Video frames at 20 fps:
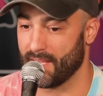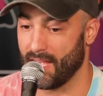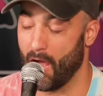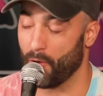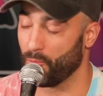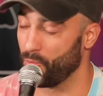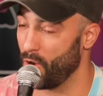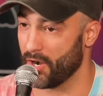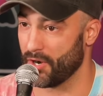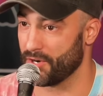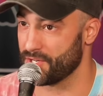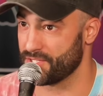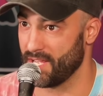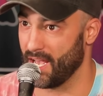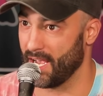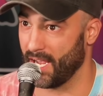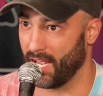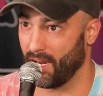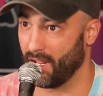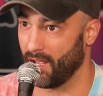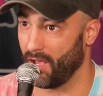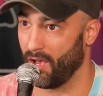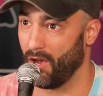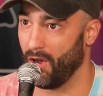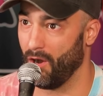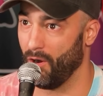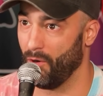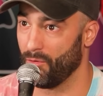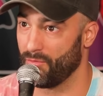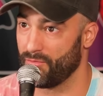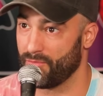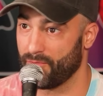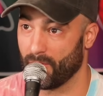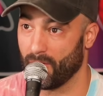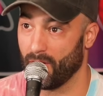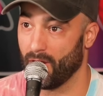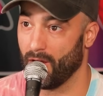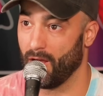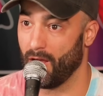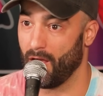A runner's not going to go
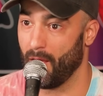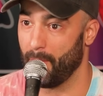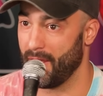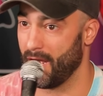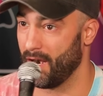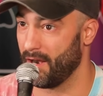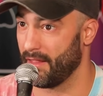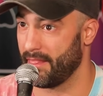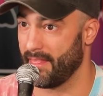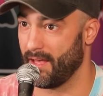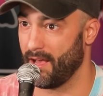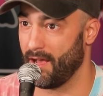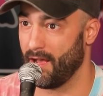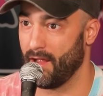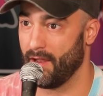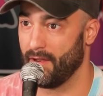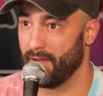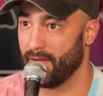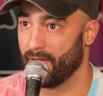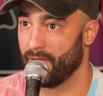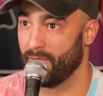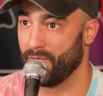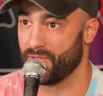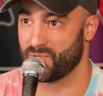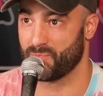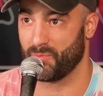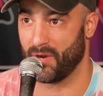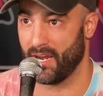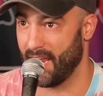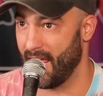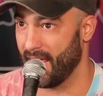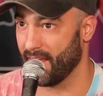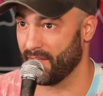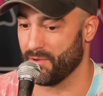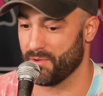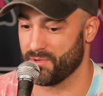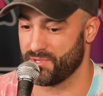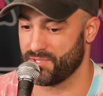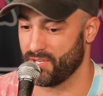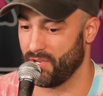for a marathon with sprained
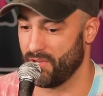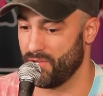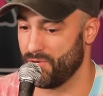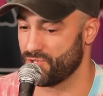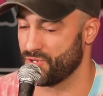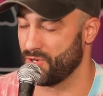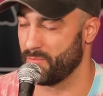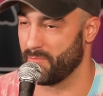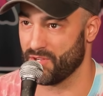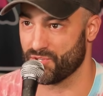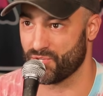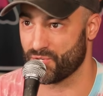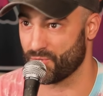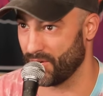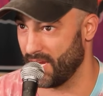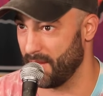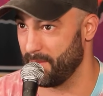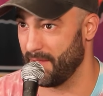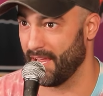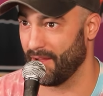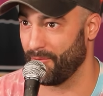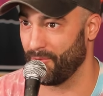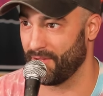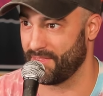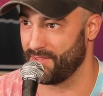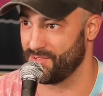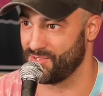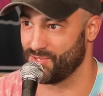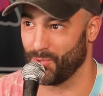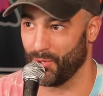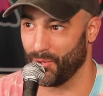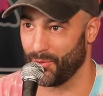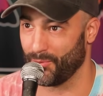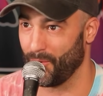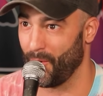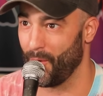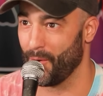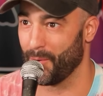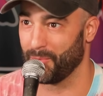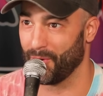ankles, so you shouldn't be screaming with the sore
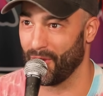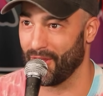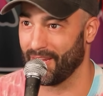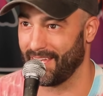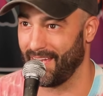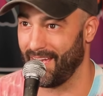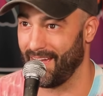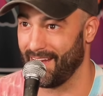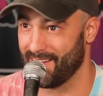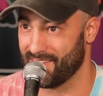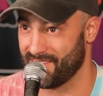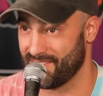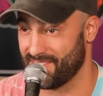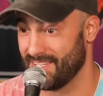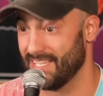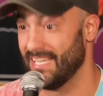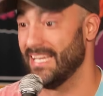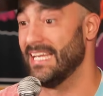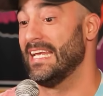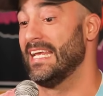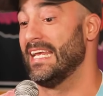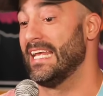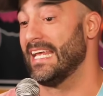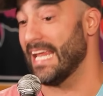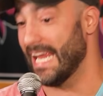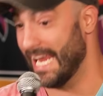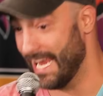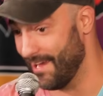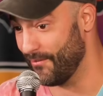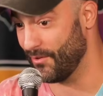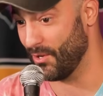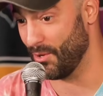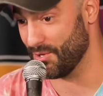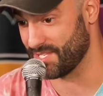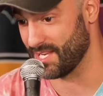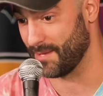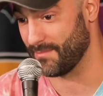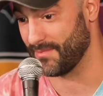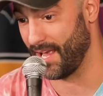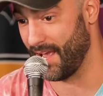throat or bronchitis, even though
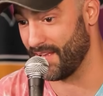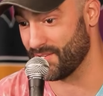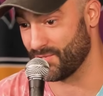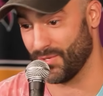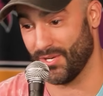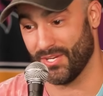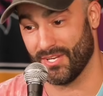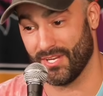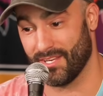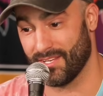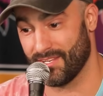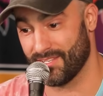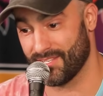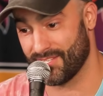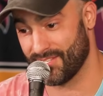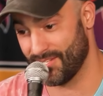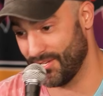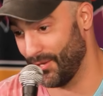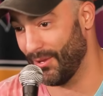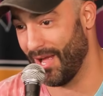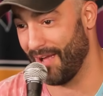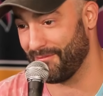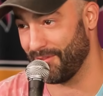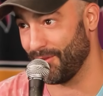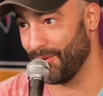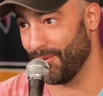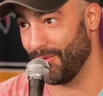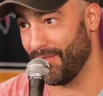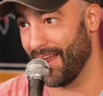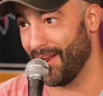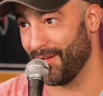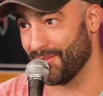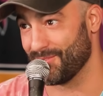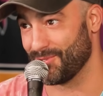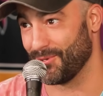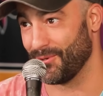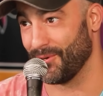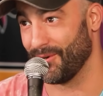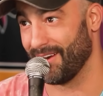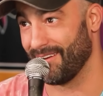sometimes we still have to do that on
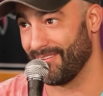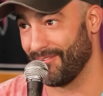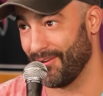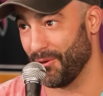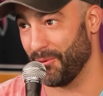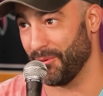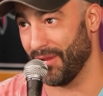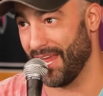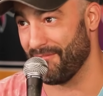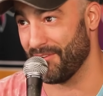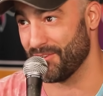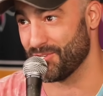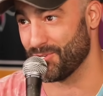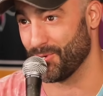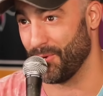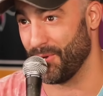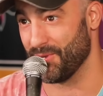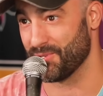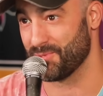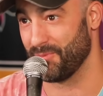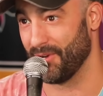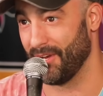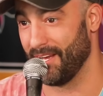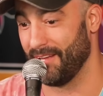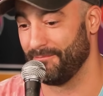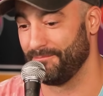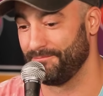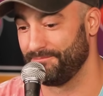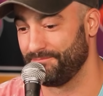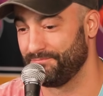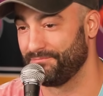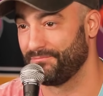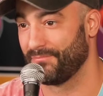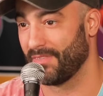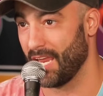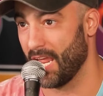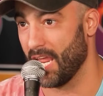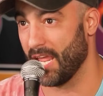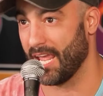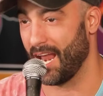tour. We don't really have a choice, but
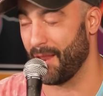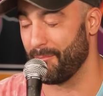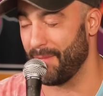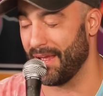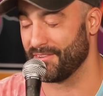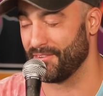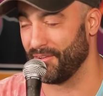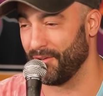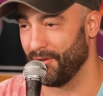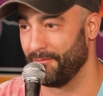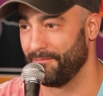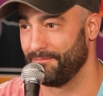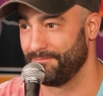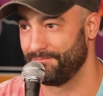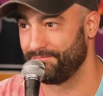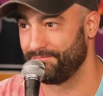you kind of make do.